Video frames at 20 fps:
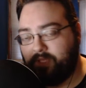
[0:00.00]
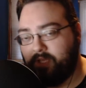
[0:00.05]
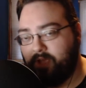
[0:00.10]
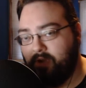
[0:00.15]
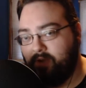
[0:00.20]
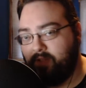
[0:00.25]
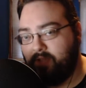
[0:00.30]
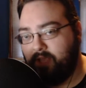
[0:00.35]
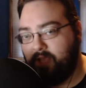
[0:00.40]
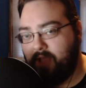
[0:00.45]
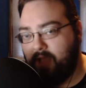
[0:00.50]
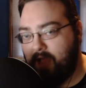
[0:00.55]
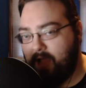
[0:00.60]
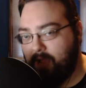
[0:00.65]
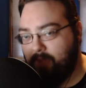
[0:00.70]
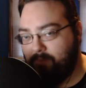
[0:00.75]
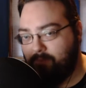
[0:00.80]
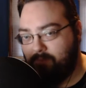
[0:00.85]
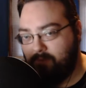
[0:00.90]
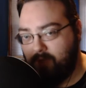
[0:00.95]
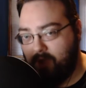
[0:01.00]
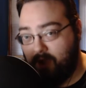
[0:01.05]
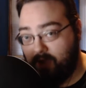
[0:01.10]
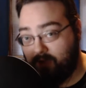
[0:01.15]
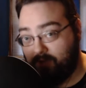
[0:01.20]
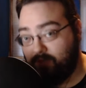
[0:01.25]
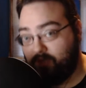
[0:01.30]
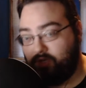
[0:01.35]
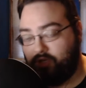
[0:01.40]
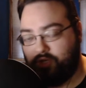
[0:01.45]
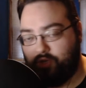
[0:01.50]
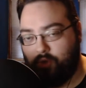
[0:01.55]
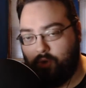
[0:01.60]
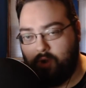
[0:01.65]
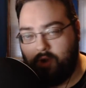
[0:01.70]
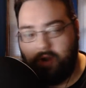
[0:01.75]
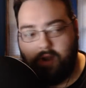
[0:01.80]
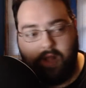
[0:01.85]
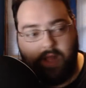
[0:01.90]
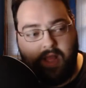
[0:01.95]
Currently, I'm not
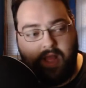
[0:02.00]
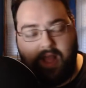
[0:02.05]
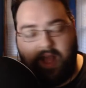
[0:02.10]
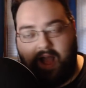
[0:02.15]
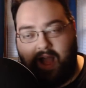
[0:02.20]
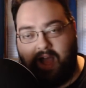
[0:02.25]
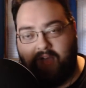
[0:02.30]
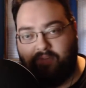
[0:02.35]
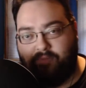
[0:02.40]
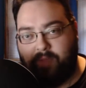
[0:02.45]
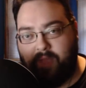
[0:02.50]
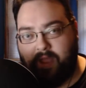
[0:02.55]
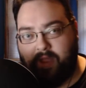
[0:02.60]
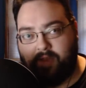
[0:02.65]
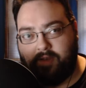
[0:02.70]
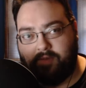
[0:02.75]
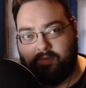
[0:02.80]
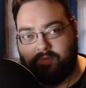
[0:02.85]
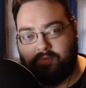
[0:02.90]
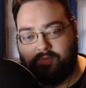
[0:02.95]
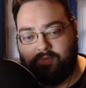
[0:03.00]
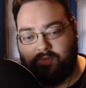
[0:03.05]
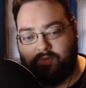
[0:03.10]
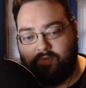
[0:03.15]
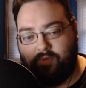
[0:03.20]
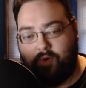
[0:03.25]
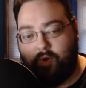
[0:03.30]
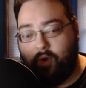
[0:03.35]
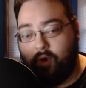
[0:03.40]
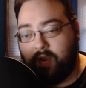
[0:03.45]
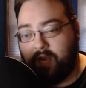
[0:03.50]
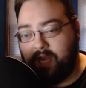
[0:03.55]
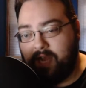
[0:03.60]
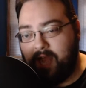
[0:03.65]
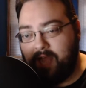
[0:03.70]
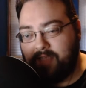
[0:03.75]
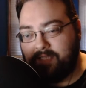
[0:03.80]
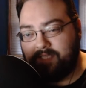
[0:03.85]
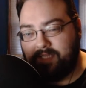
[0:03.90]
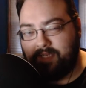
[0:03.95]
sure. I've been
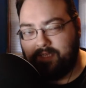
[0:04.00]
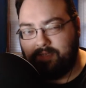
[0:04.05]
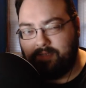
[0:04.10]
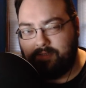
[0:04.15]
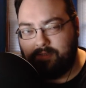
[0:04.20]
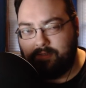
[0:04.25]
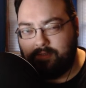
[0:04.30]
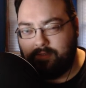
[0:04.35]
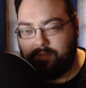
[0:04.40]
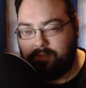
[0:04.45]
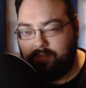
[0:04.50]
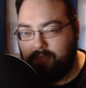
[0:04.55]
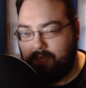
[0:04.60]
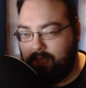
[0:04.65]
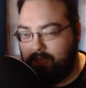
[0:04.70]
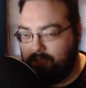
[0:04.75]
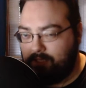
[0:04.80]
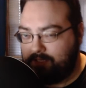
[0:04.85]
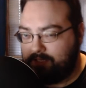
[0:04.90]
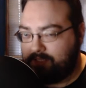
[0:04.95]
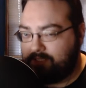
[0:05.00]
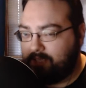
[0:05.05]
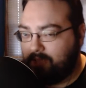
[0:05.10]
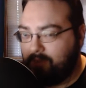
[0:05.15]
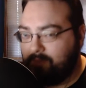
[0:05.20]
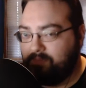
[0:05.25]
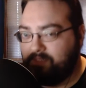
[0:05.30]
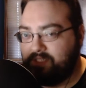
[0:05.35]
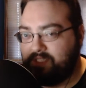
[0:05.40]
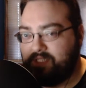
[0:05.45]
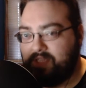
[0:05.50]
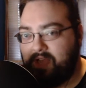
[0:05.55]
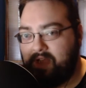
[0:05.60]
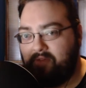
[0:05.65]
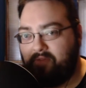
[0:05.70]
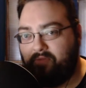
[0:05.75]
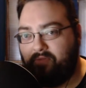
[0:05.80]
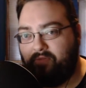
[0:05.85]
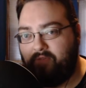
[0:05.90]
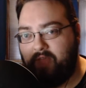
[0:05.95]
organizing some
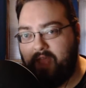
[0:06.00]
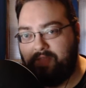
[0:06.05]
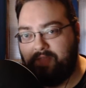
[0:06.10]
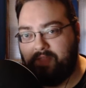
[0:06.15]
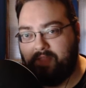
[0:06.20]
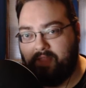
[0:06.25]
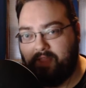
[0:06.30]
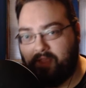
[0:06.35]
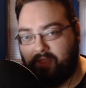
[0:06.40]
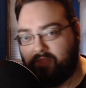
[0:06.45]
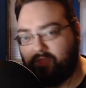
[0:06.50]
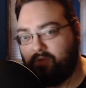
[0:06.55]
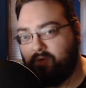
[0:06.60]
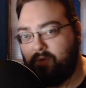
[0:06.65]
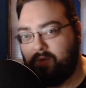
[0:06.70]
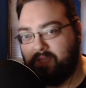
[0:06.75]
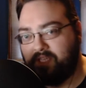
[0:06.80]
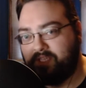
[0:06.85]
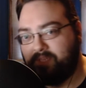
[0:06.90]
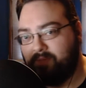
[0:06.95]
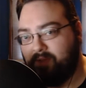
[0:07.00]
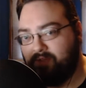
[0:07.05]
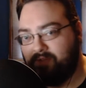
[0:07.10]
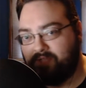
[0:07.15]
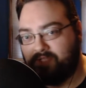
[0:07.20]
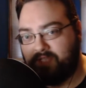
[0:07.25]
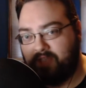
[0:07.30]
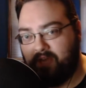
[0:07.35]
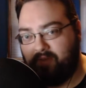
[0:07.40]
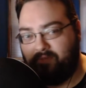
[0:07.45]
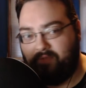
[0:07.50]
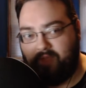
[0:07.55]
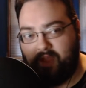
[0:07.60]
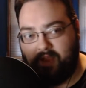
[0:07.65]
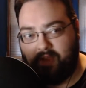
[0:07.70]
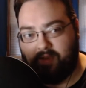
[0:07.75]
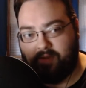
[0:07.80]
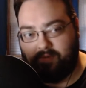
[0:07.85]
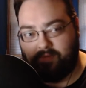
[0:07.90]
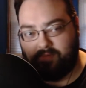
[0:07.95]
stuff and then like throwing some other stuff
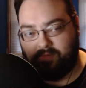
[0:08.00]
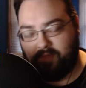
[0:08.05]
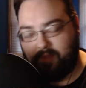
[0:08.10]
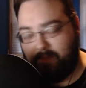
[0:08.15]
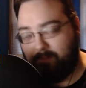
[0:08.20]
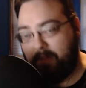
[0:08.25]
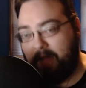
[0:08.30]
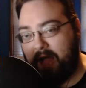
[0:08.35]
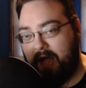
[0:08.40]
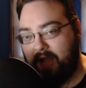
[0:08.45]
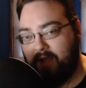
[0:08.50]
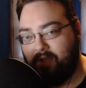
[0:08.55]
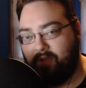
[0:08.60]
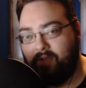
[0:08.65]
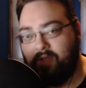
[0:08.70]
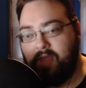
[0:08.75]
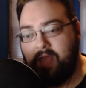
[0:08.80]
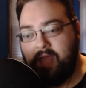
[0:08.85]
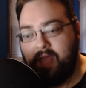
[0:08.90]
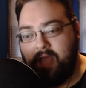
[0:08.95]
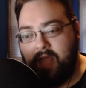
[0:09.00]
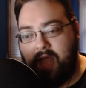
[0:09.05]
in a pile.